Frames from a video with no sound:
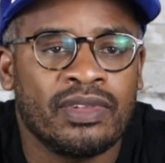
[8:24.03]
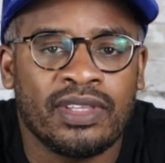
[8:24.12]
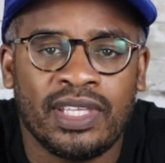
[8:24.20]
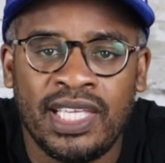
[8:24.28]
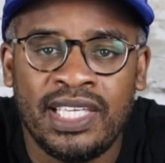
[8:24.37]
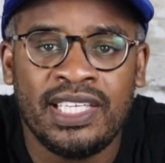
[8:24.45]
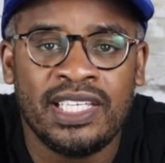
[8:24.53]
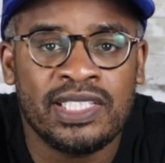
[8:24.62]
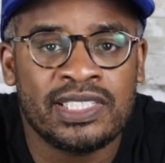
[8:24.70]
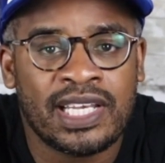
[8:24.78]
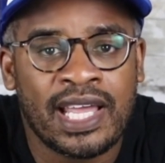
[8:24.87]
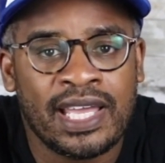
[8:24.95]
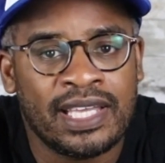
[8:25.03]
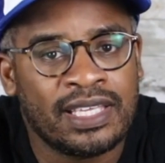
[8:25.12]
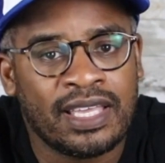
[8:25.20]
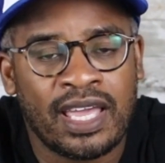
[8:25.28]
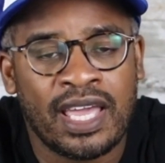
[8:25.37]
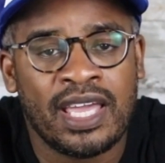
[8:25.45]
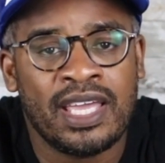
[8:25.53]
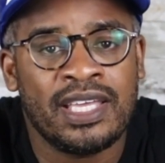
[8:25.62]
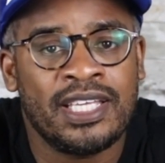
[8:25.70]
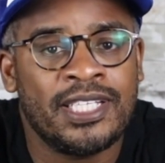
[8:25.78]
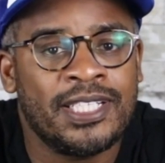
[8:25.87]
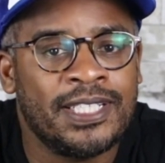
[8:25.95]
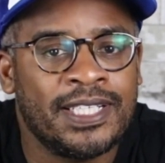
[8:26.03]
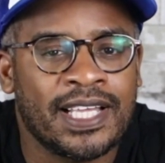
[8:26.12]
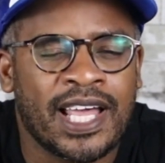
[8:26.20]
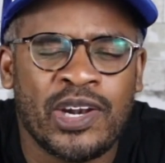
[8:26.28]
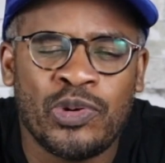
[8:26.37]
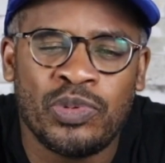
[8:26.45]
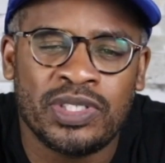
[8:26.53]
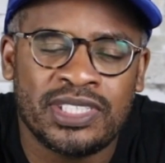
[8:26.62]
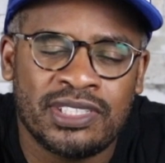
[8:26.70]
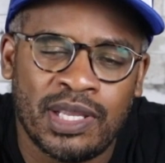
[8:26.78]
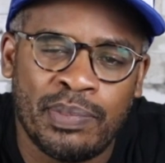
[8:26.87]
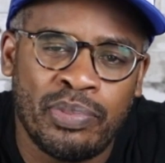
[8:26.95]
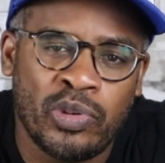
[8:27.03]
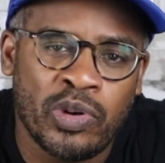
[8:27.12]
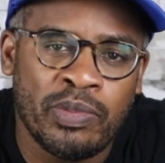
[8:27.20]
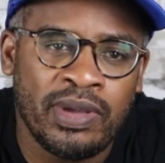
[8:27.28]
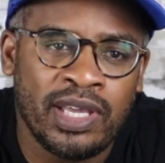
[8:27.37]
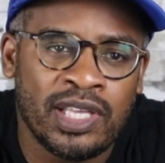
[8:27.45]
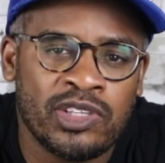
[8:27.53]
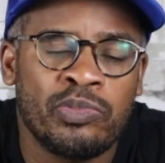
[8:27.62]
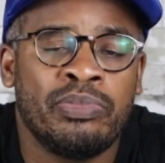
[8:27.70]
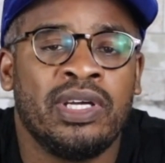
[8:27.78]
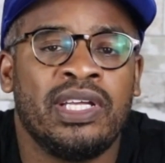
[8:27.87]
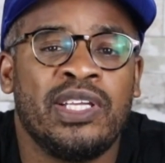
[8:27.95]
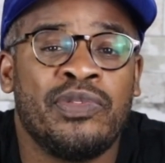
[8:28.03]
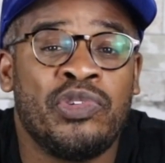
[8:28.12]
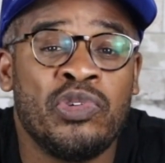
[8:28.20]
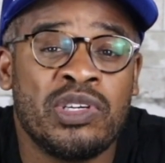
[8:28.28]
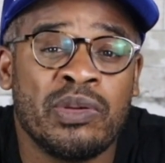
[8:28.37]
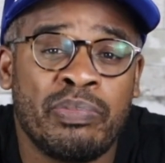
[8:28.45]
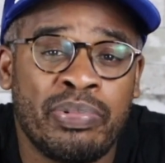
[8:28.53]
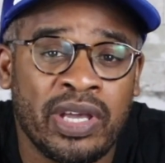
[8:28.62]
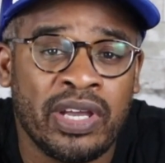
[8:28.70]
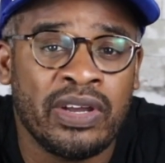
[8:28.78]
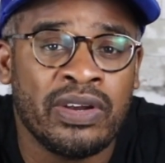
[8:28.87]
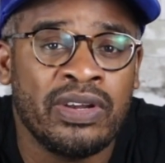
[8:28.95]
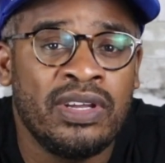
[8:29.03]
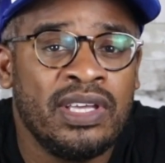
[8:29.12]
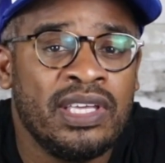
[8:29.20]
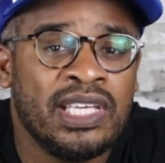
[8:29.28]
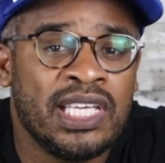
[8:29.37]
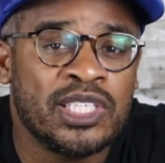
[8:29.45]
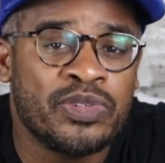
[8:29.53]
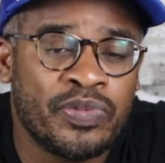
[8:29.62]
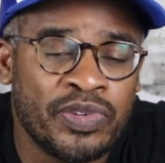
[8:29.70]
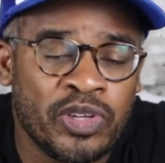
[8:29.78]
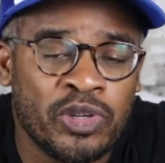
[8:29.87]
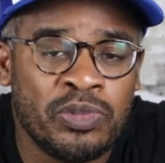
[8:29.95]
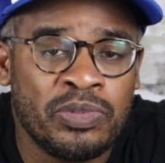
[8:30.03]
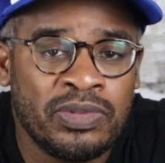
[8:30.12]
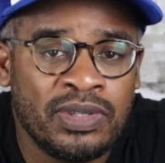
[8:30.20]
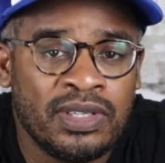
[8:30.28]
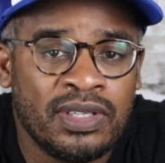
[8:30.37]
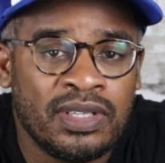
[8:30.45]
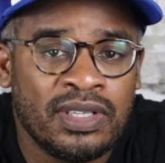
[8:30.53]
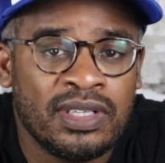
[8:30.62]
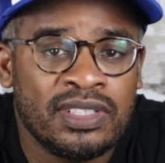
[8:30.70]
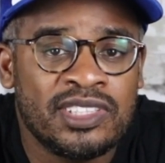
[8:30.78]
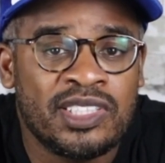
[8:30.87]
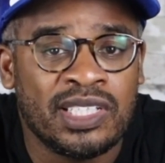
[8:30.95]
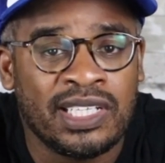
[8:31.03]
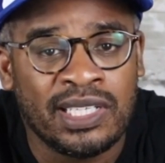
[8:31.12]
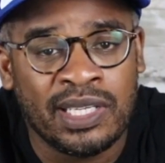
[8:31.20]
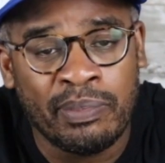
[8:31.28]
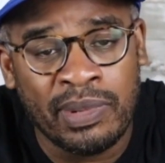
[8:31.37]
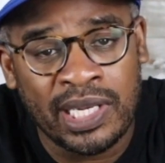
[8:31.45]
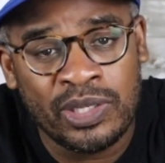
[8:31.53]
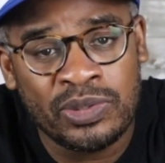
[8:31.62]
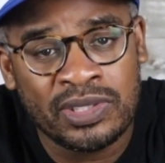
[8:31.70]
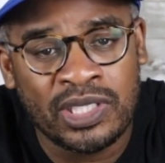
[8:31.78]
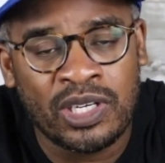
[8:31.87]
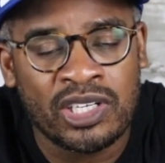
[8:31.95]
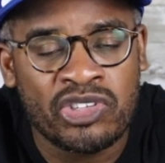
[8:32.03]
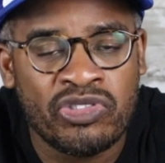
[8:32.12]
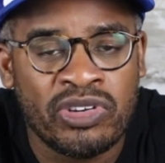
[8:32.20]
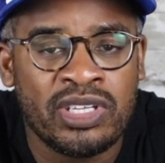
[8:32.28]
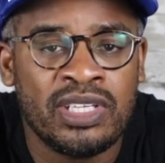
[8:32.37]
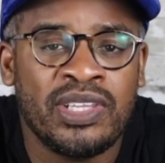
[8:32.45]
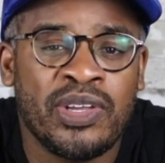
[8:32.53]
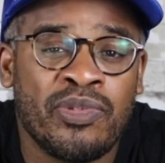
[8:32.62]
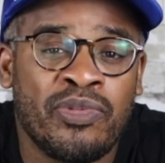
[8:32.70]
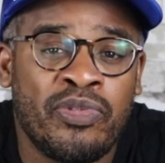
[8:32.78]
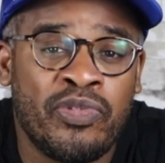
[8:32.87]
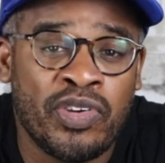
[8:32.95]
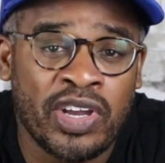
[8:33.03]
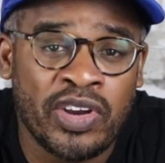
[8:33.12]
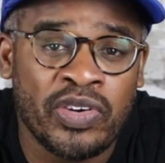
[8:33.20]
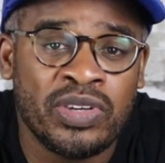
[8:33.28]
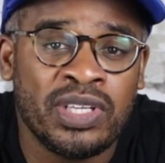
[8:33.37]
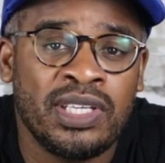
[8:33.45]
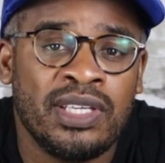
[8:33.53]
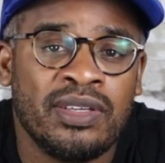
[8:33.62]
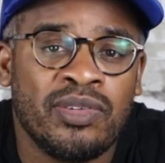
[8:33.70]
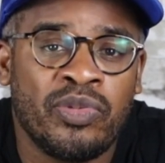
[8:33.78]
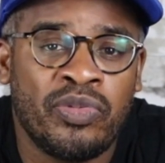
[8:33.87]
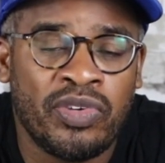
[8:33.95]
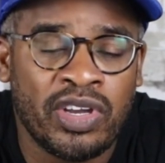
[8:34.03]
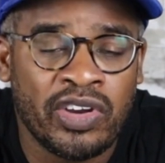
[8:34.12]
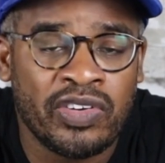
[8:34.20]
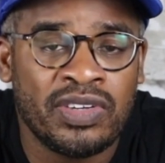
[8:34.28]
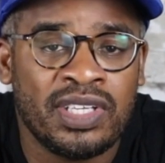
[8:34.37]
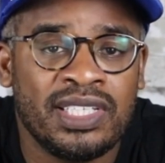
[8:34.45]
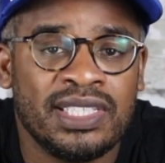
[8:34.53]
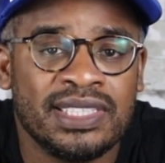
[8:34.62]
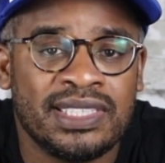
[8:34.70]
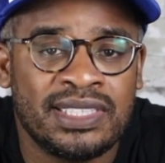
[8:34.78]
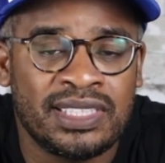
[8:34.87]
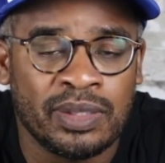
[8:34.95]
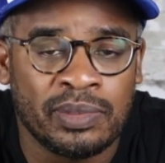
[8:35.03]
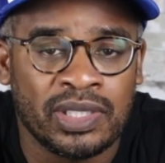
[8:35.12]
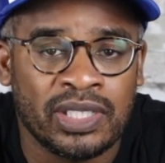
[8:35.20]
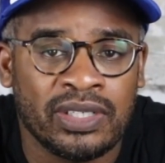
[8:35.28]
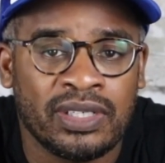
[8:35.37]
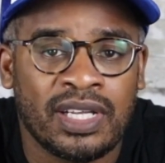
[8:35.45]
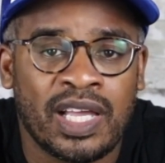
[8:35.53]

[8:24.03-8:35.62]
He is like I don't want to say poor man's, but if you compare his film to LaMelo's in Australia, they're very, very similar.